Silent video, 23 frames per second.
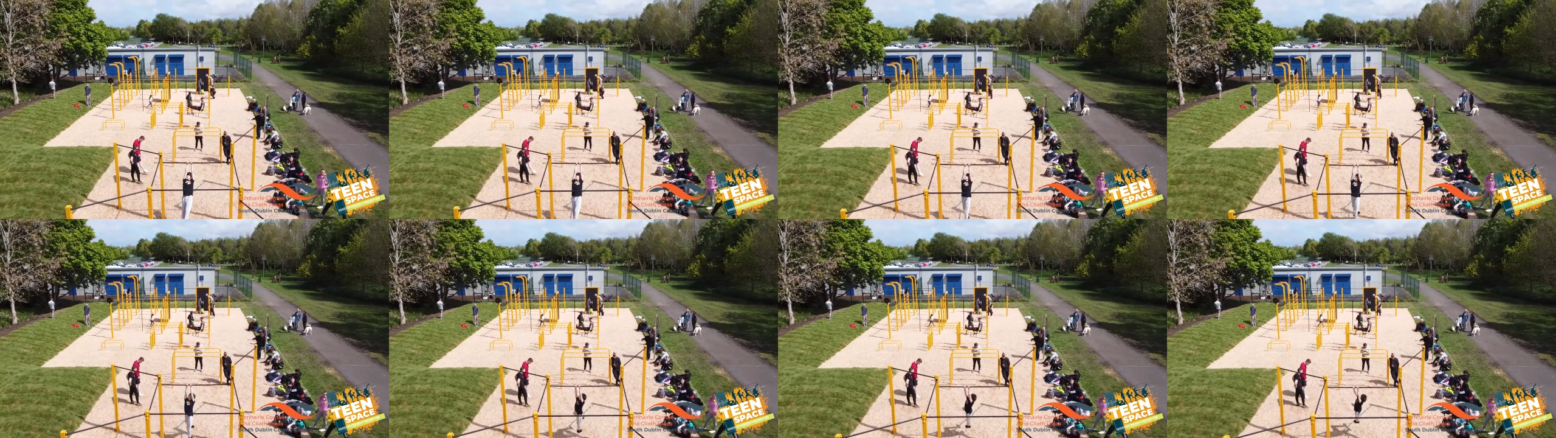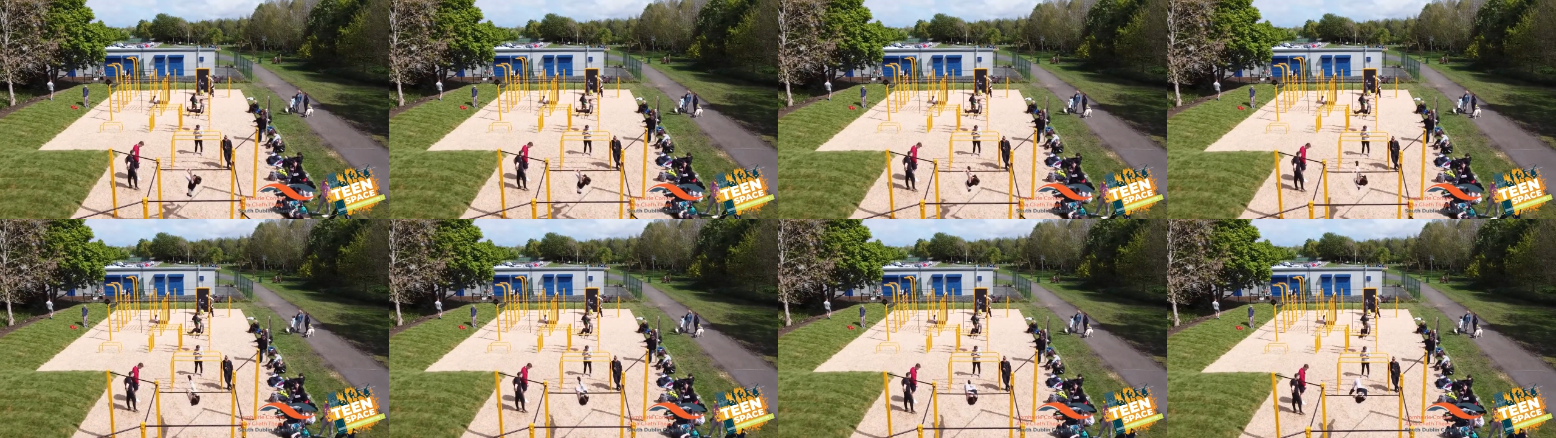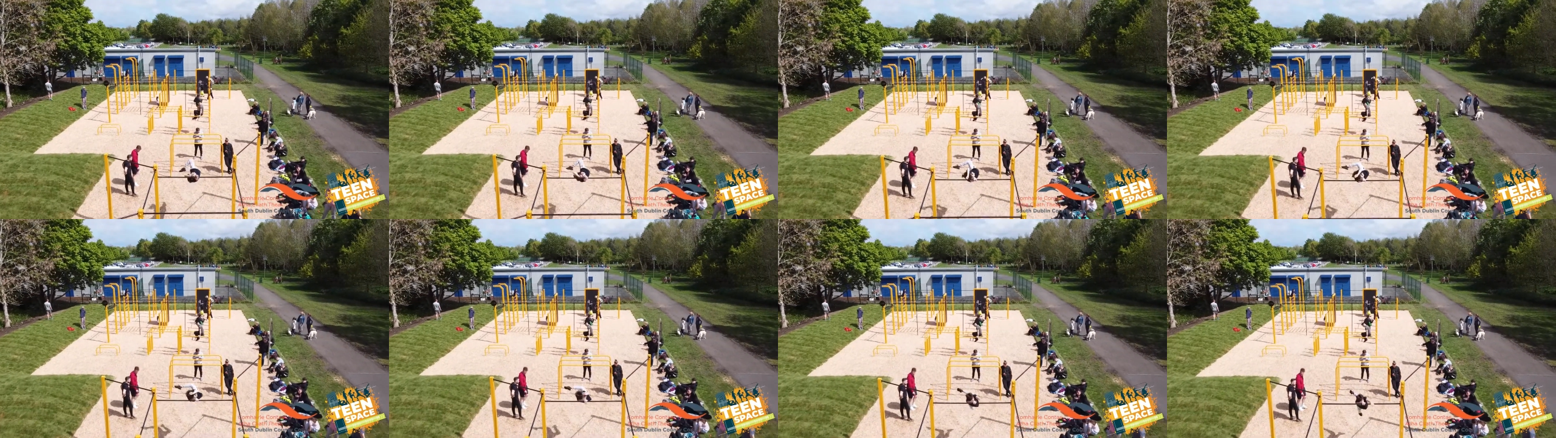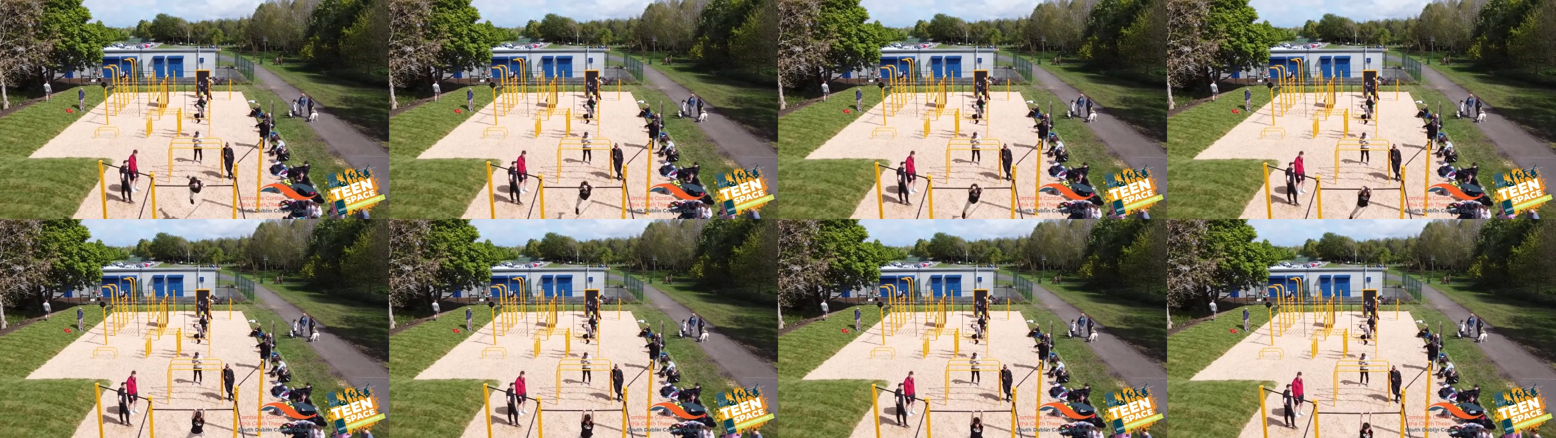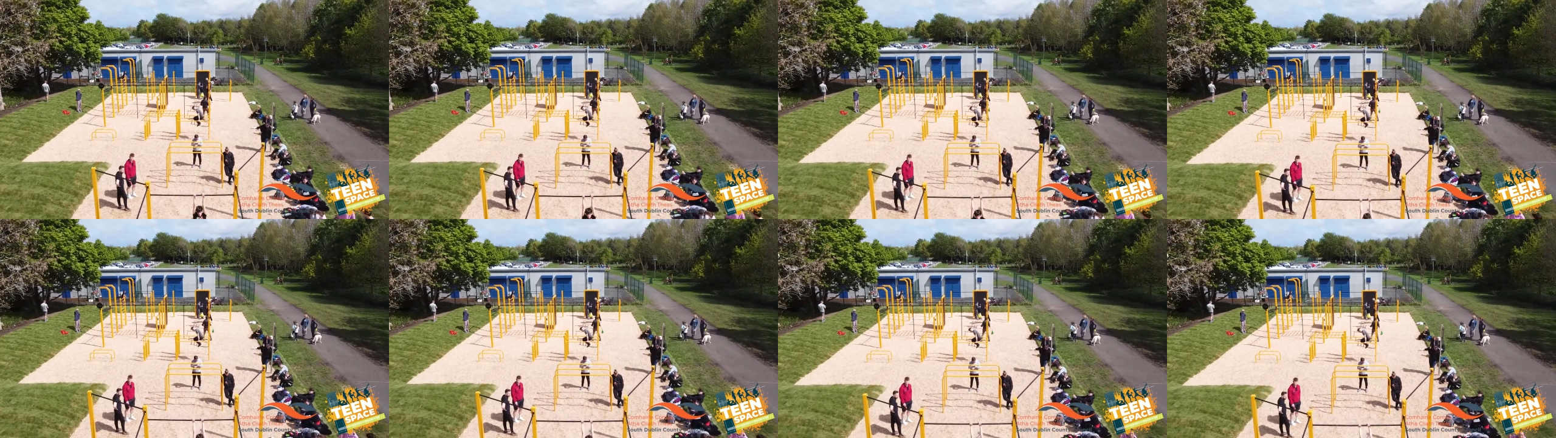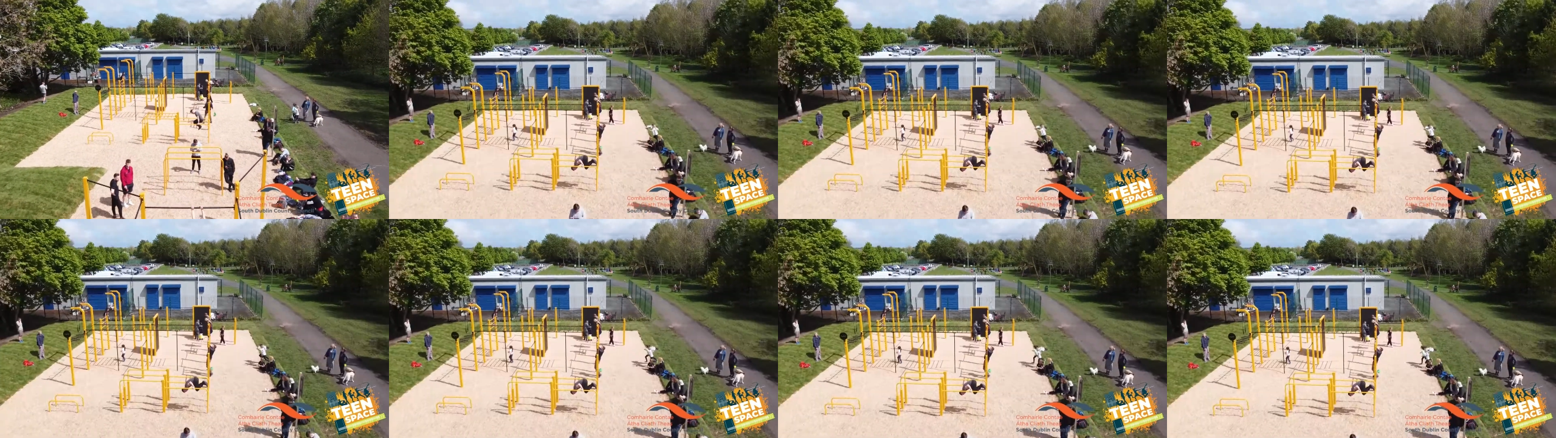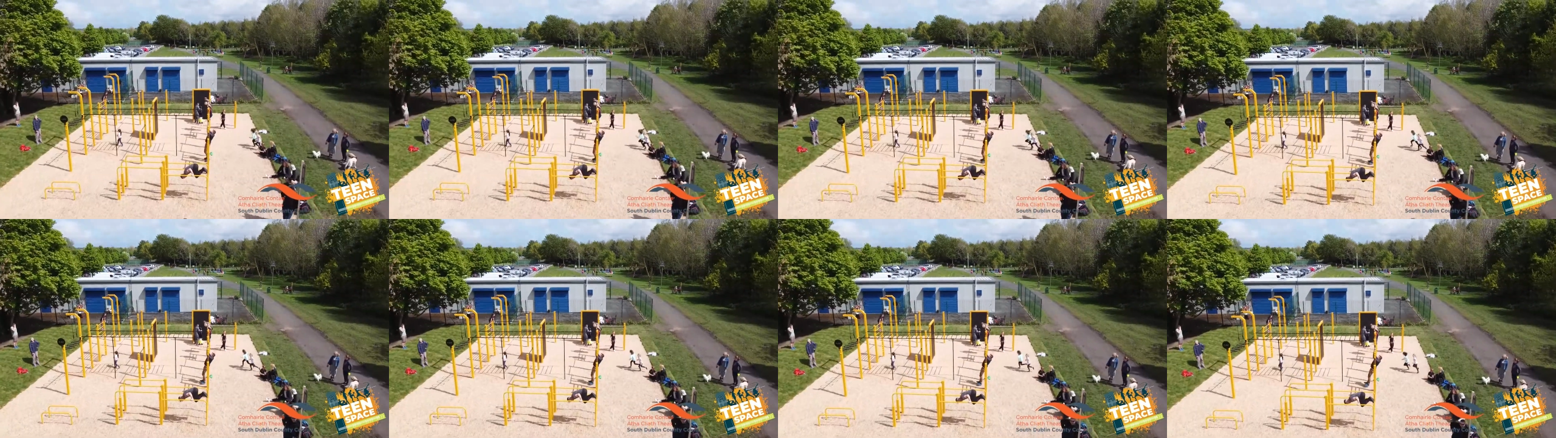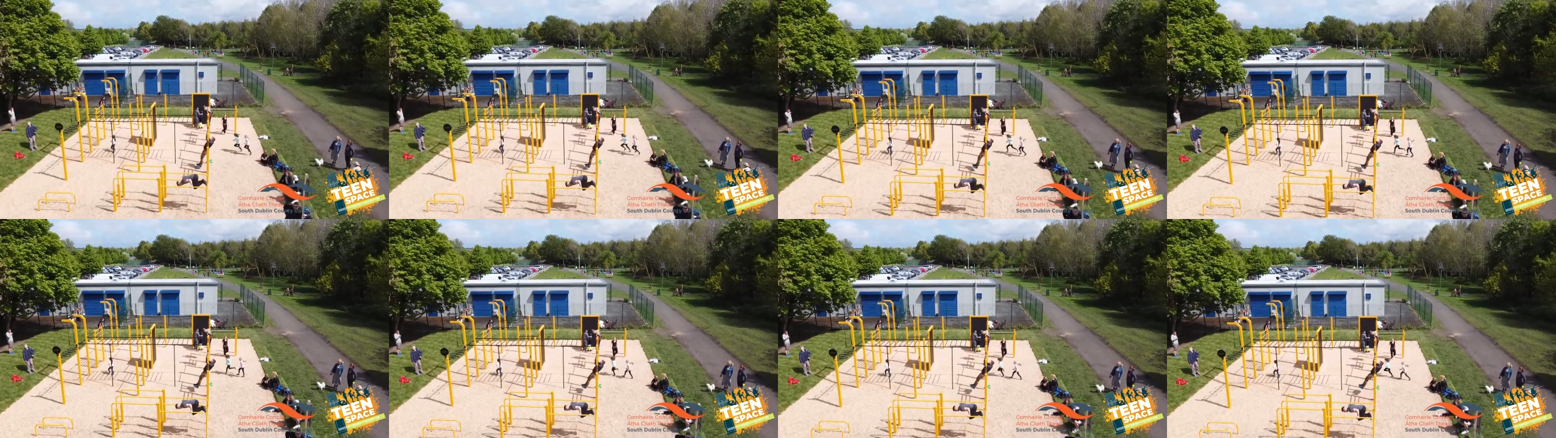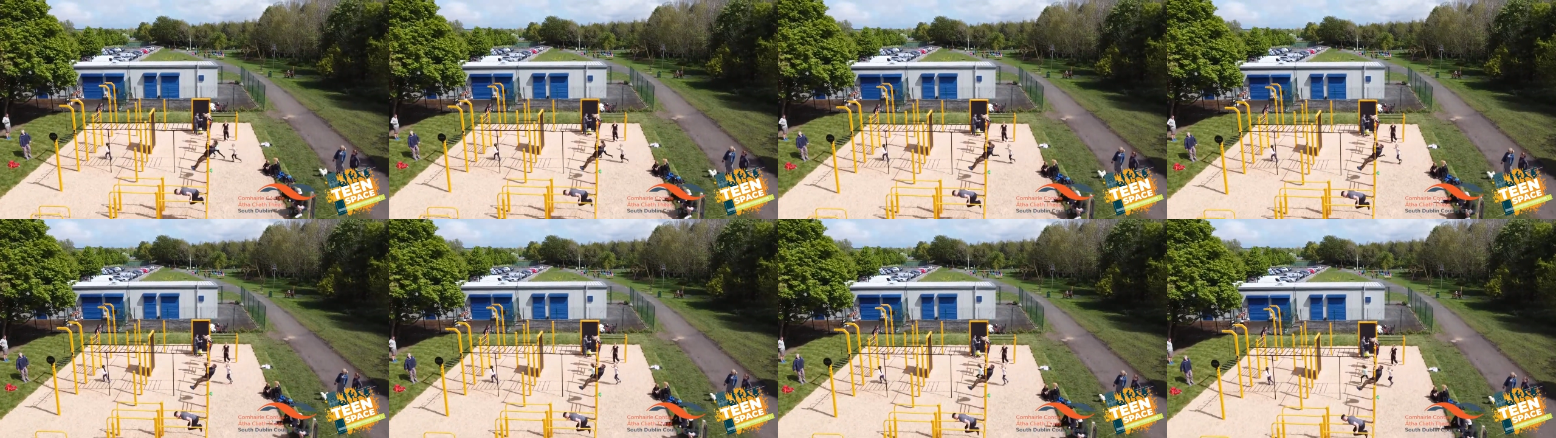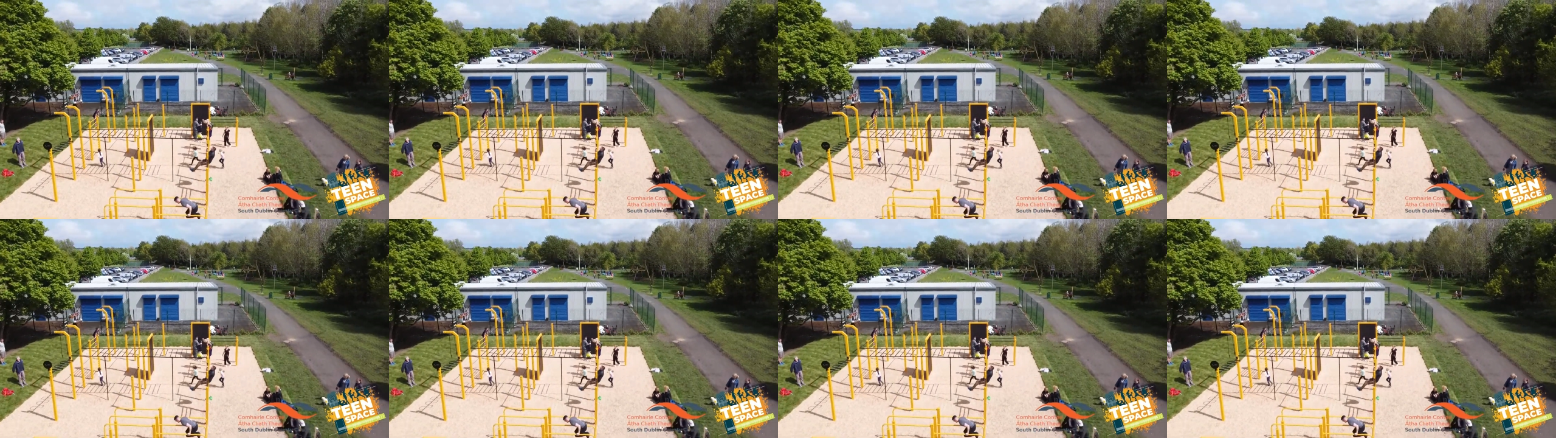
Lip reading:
[unreadable: no face in view]